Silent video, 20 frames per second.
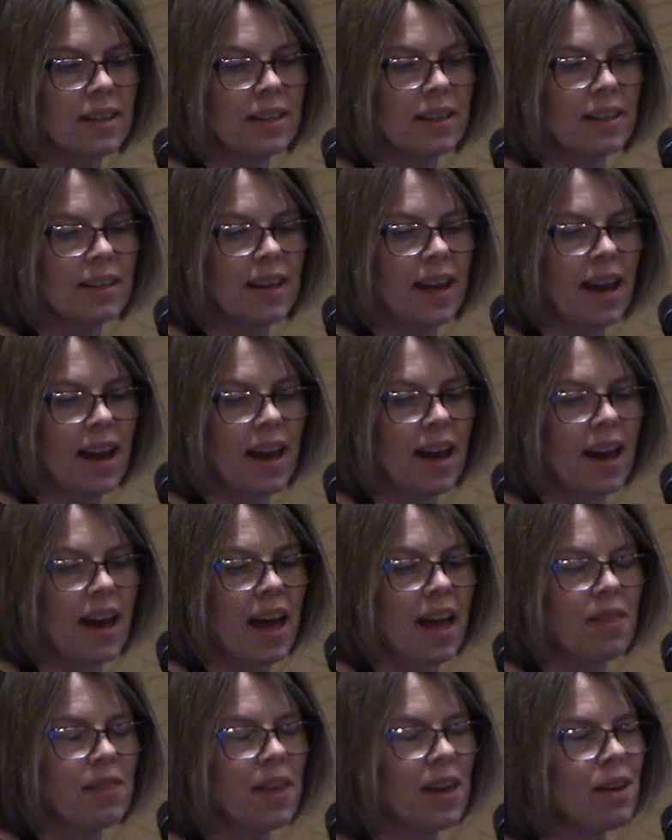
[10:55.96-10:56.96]
Yeah,
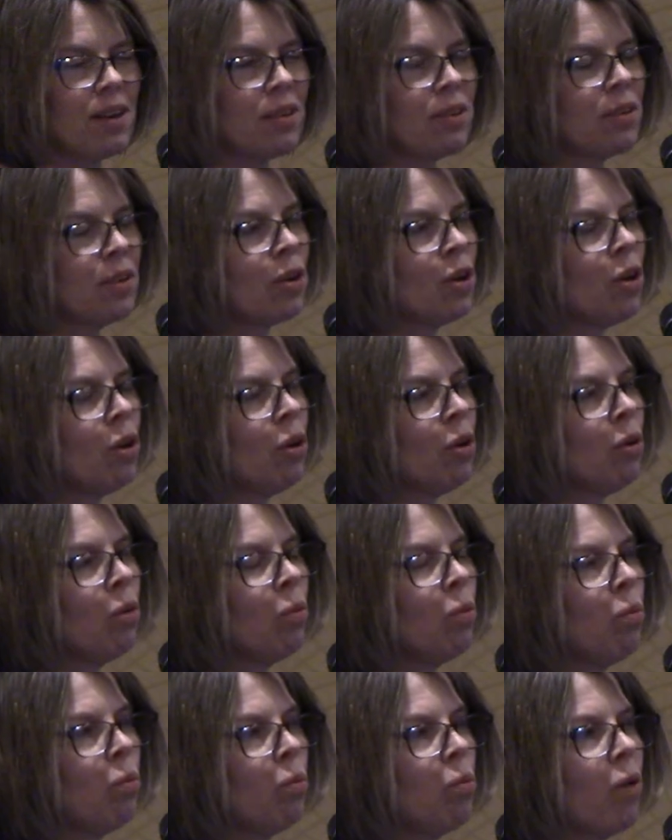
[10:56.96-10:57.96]
and then
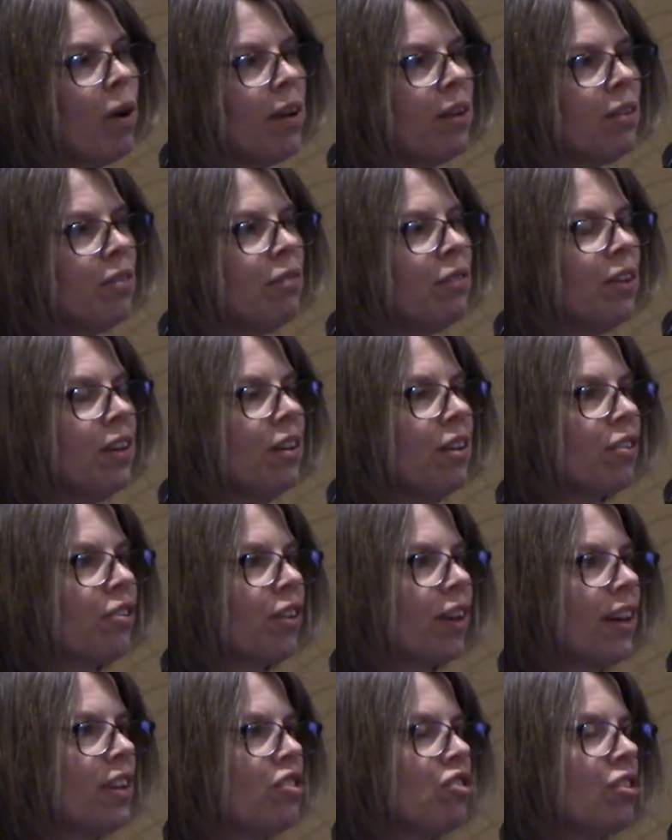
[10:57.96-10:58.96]
one of the
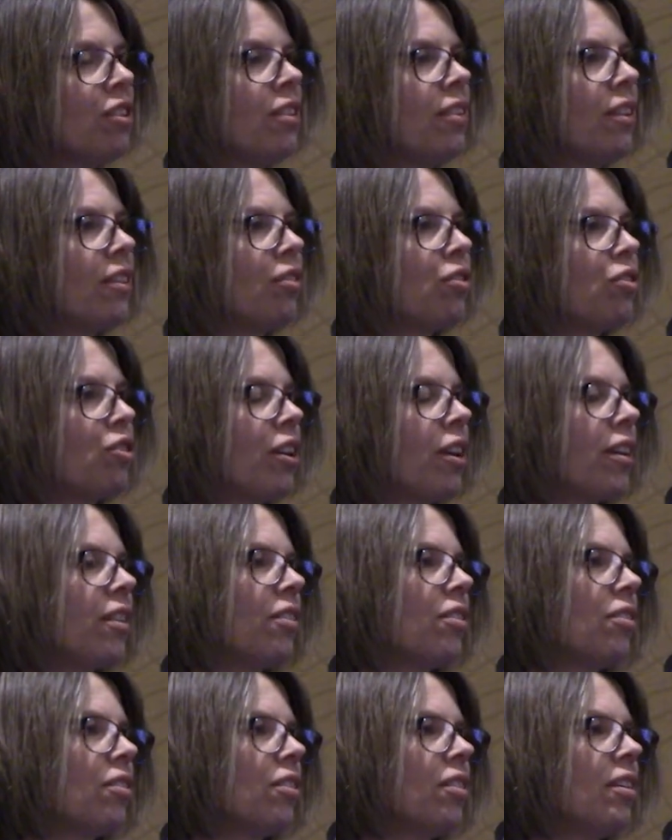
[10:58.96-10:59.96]
irrigation
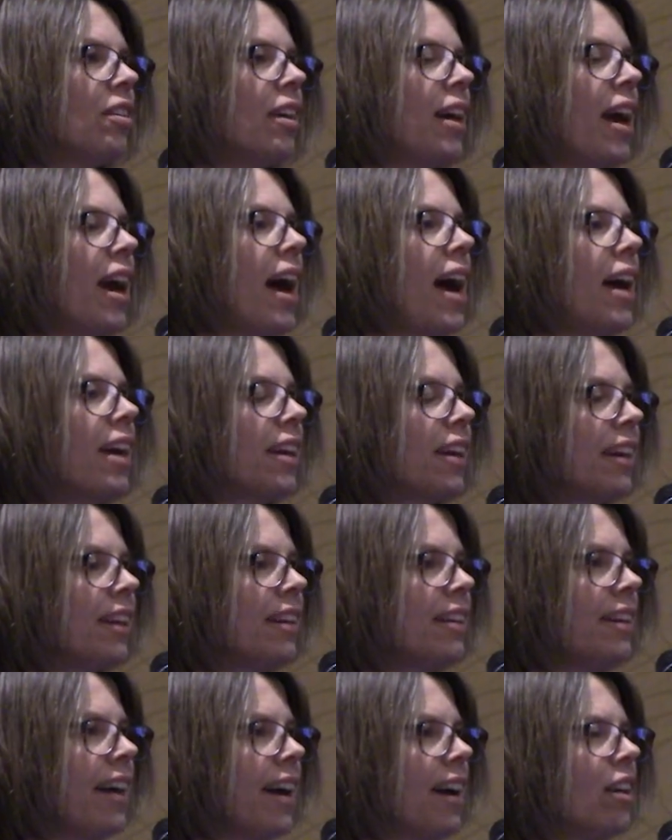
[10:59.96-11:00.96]
districts had a
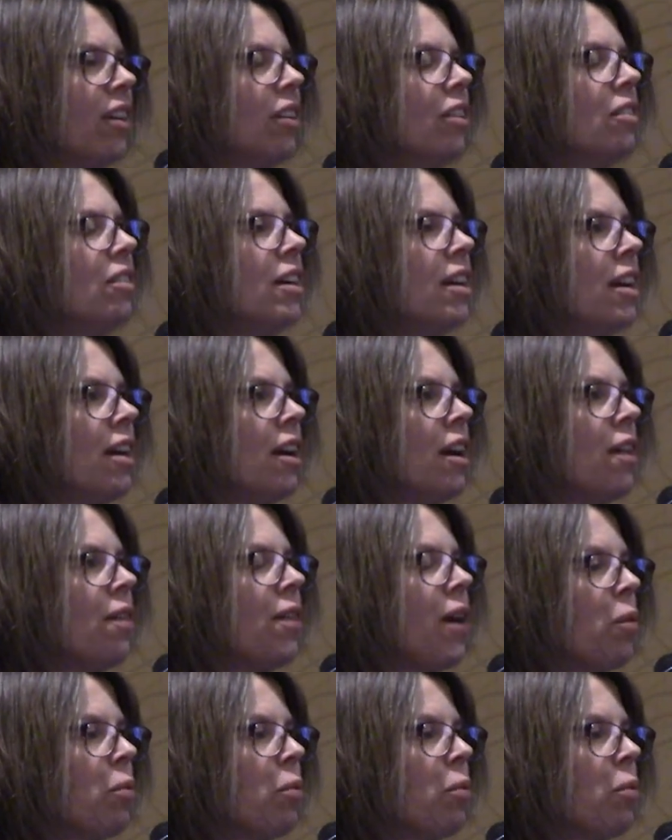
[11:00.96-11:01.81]
canal that